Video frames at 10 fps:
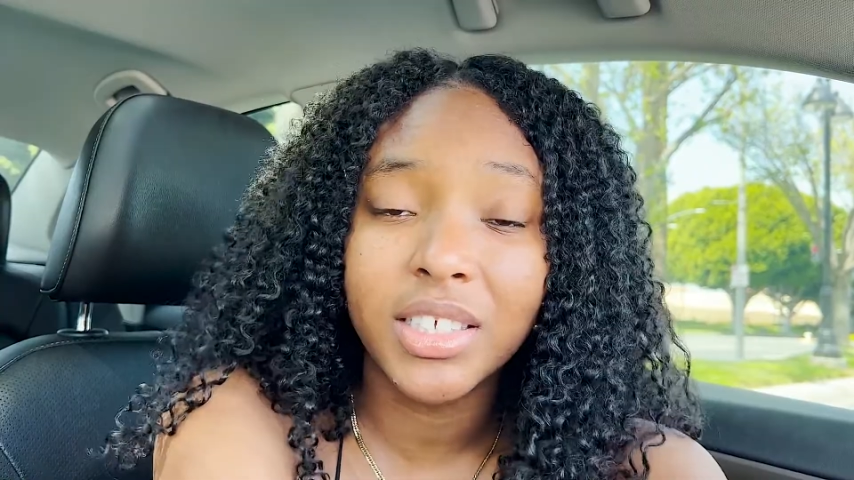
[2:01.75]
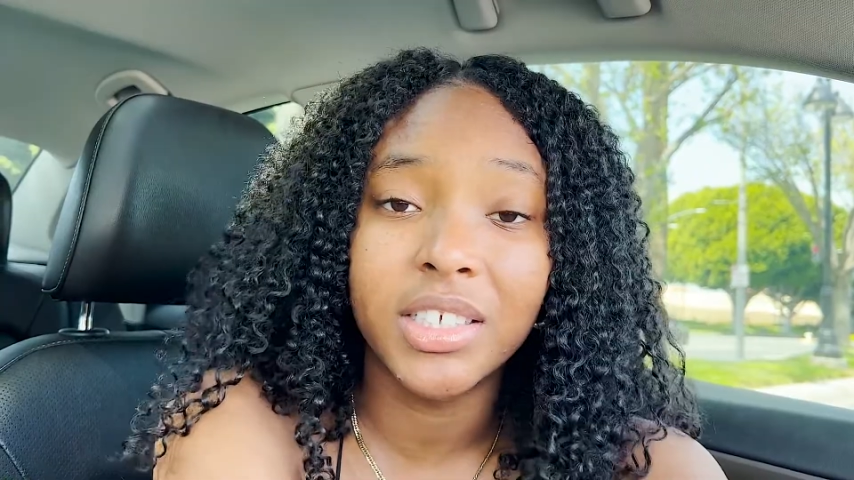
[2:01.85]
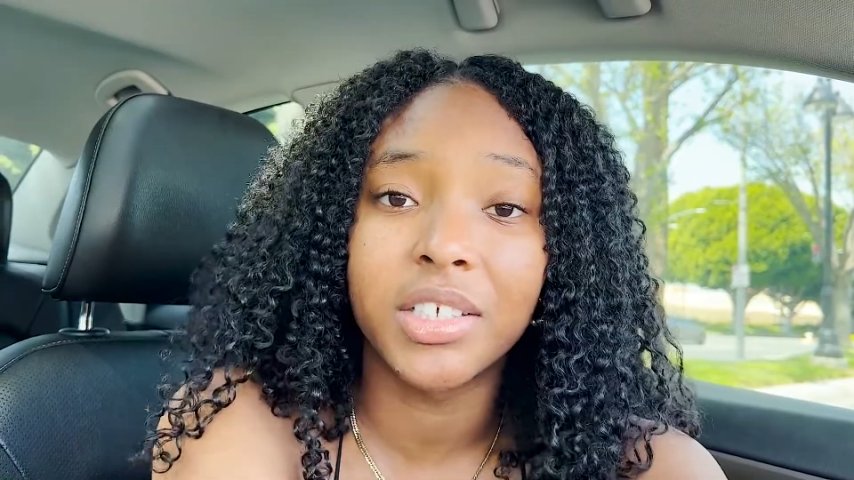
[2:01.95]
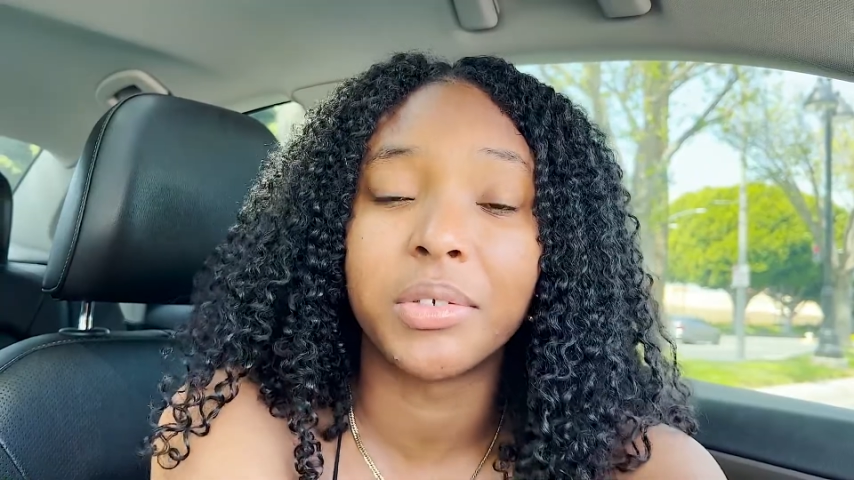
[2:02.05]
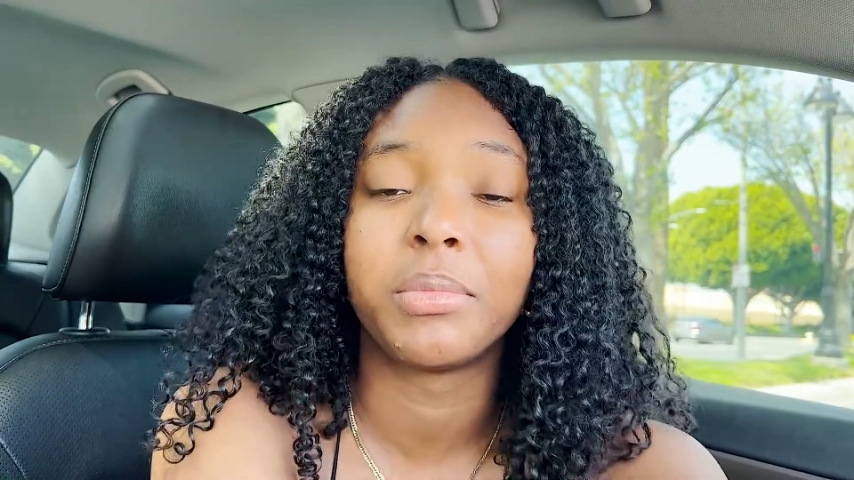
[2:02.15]

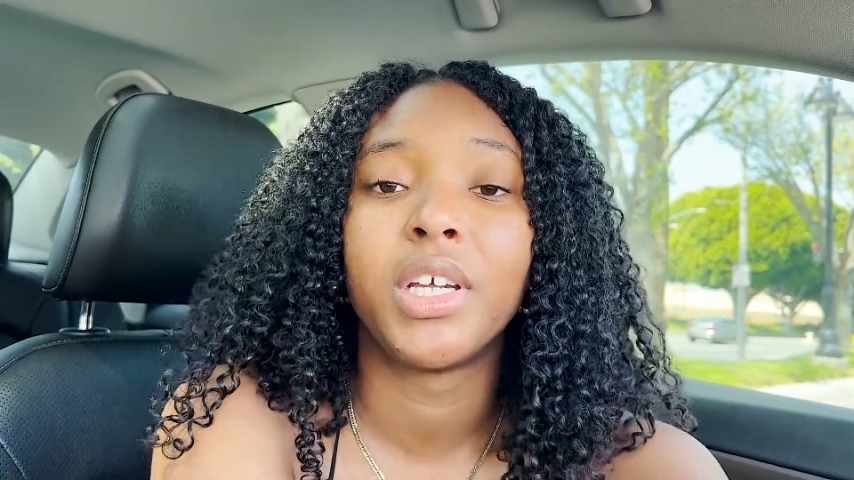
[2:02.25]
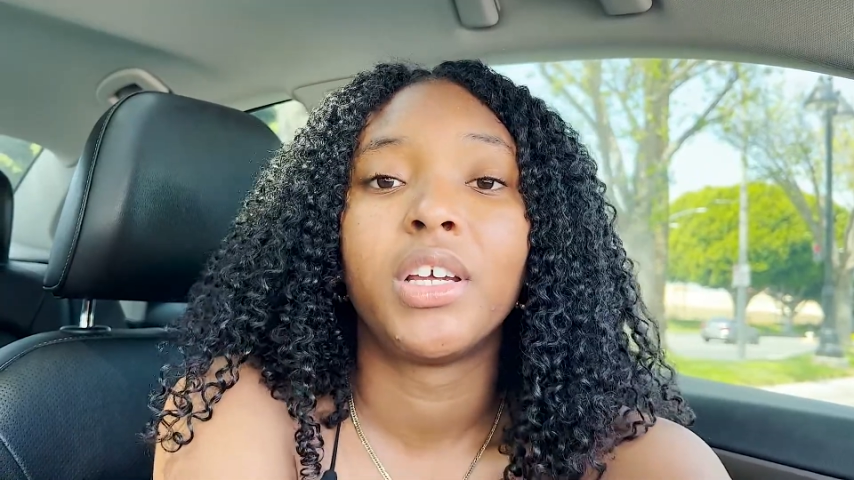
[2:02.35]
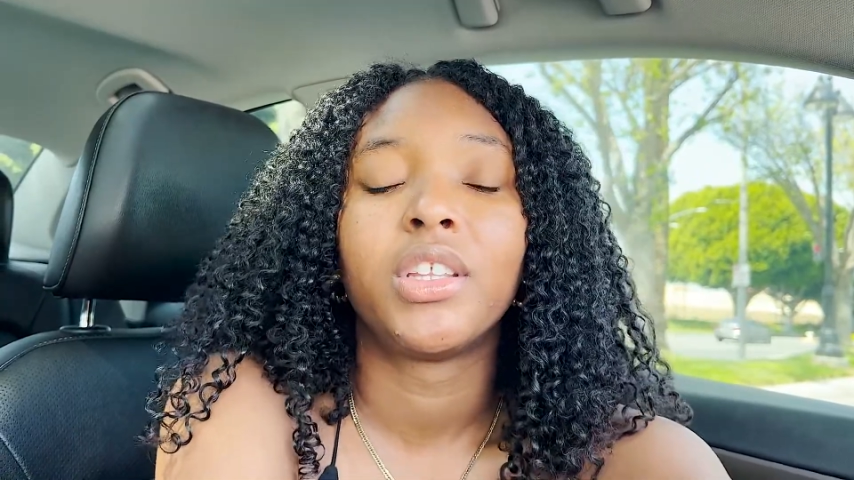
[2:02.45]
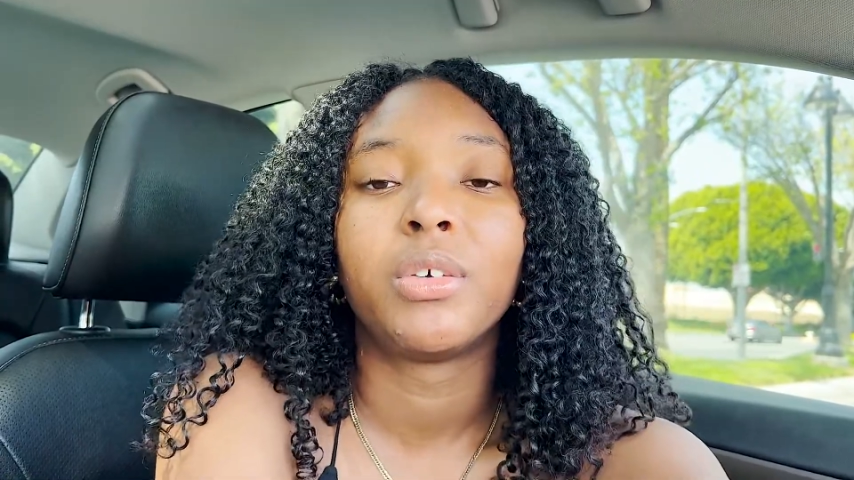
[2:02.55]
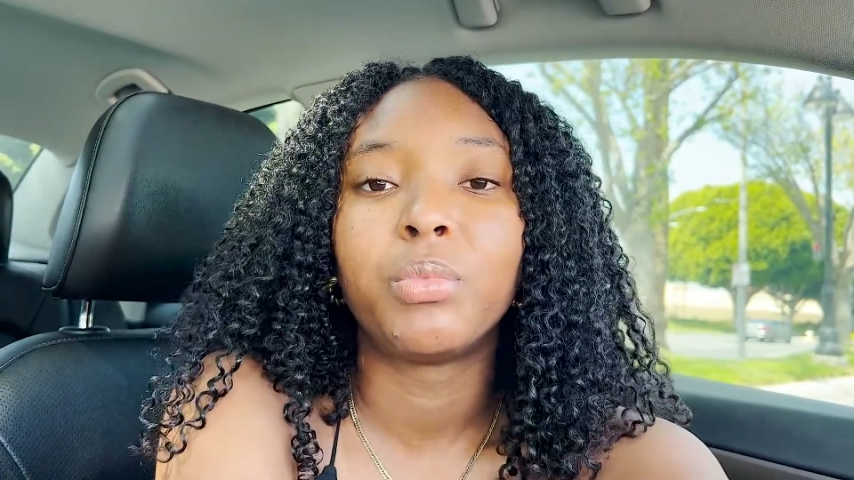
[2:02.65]
Him.
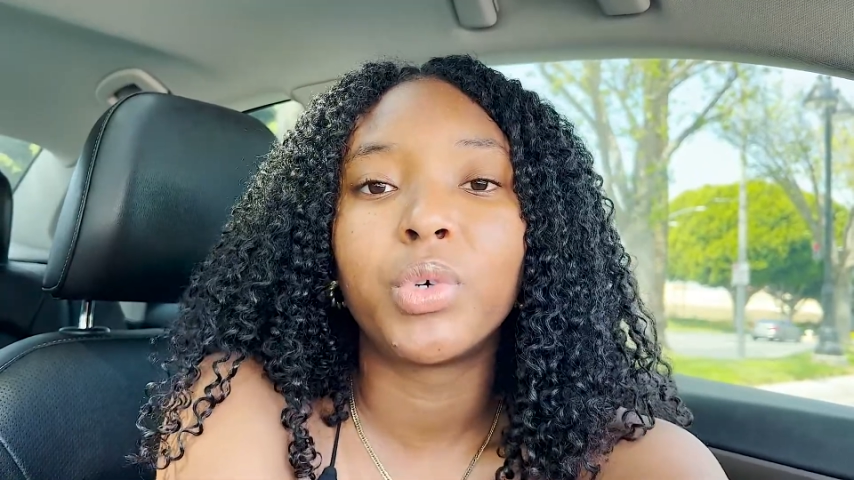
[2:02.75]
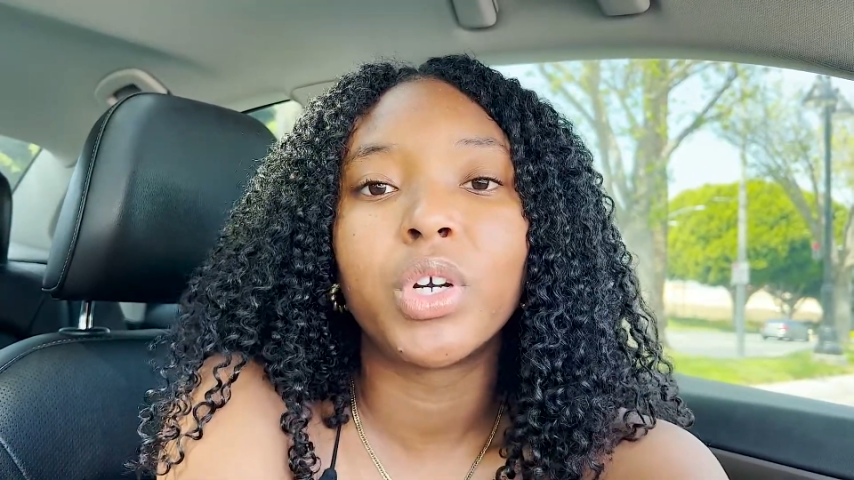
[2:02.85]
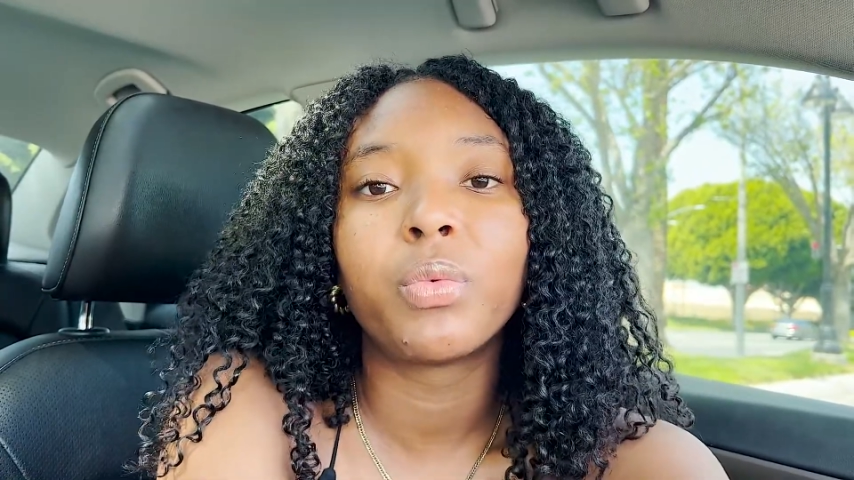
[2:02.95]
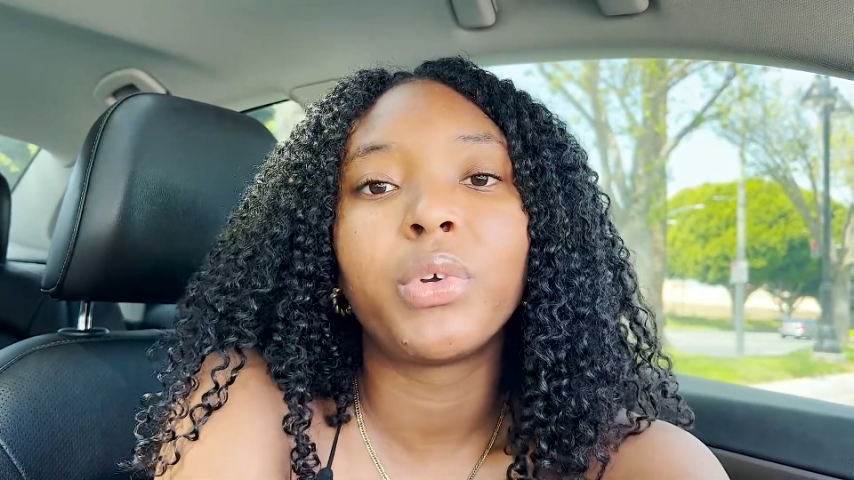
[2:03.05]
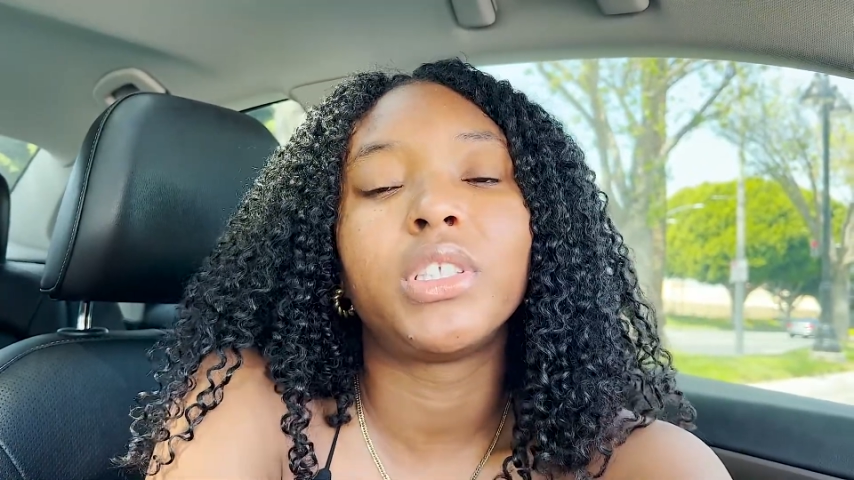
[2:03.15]
The
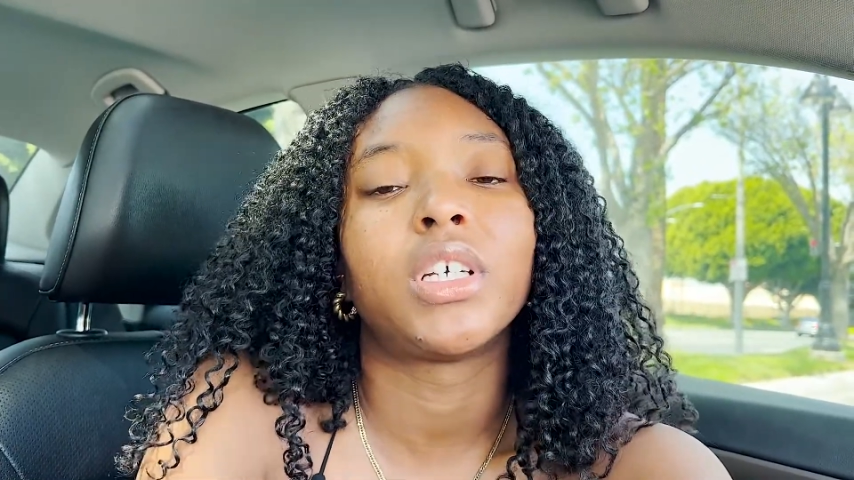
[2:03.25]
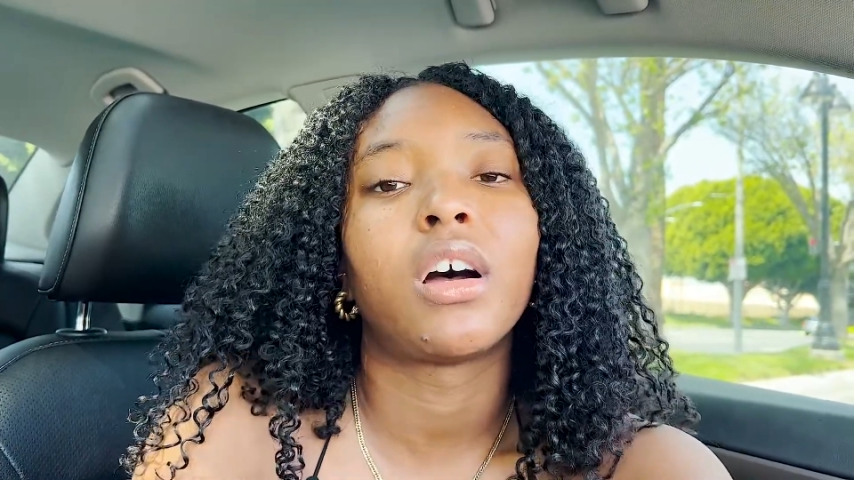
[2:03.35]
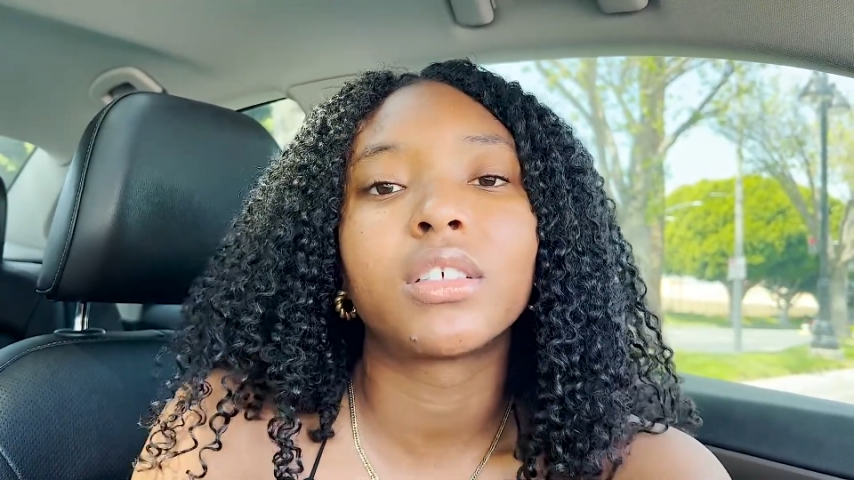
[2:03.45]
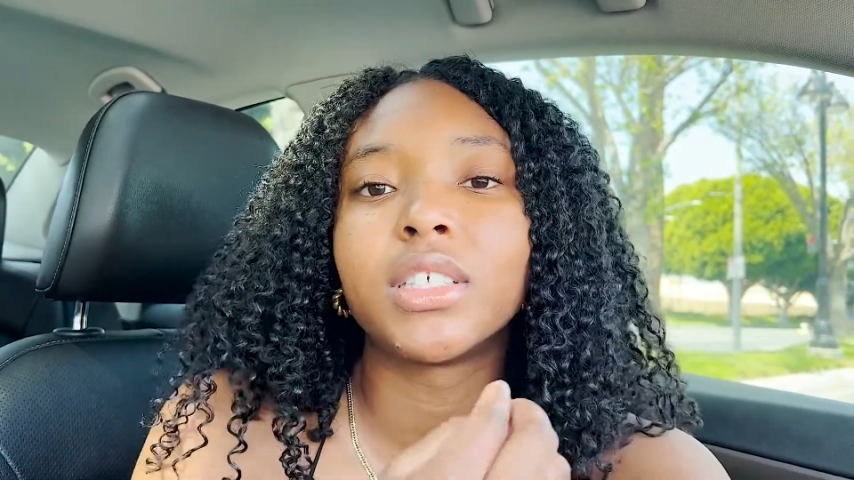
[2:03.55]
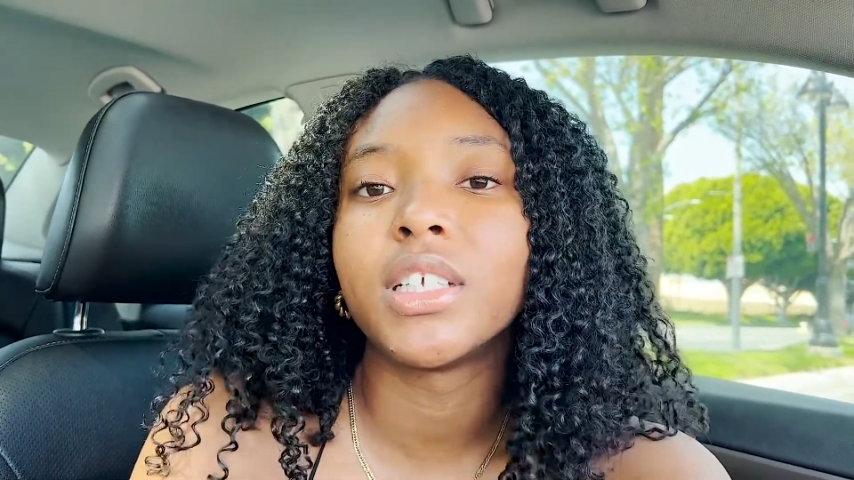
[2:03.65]
more we
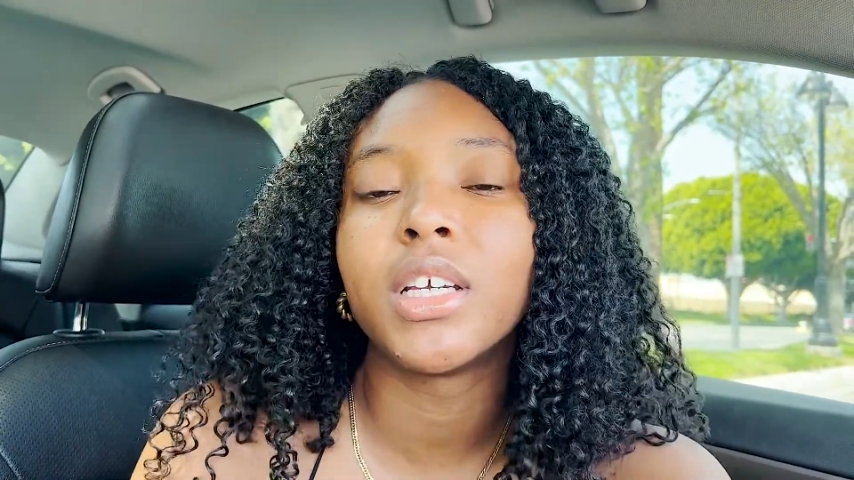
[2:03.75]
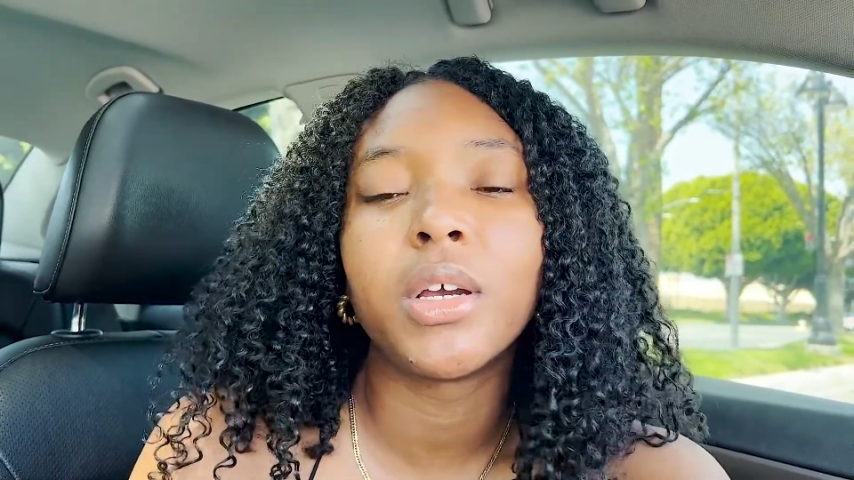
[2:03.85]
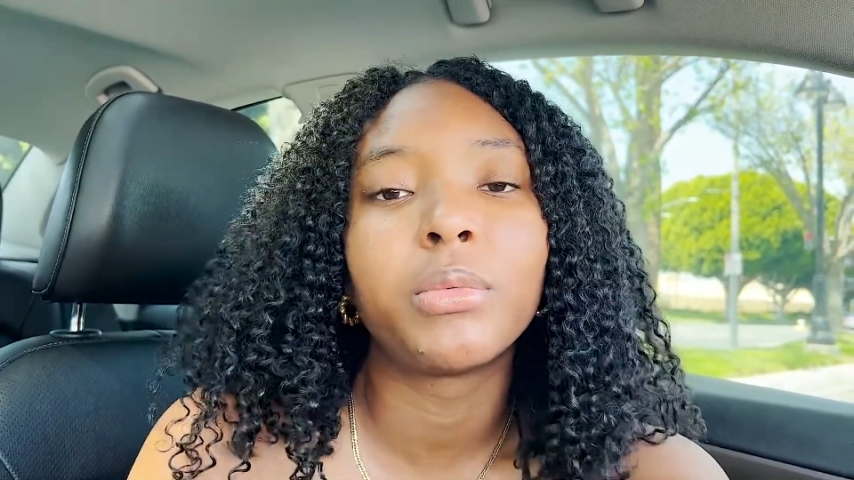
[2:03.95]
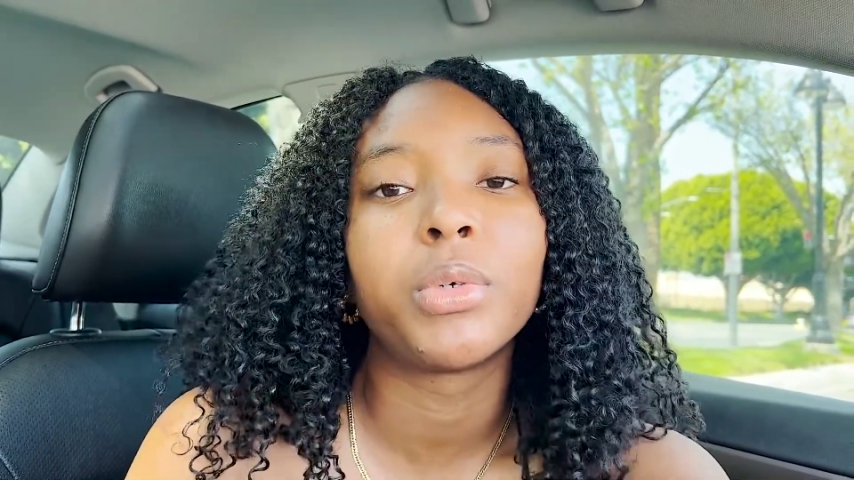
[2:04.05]
talk to Him,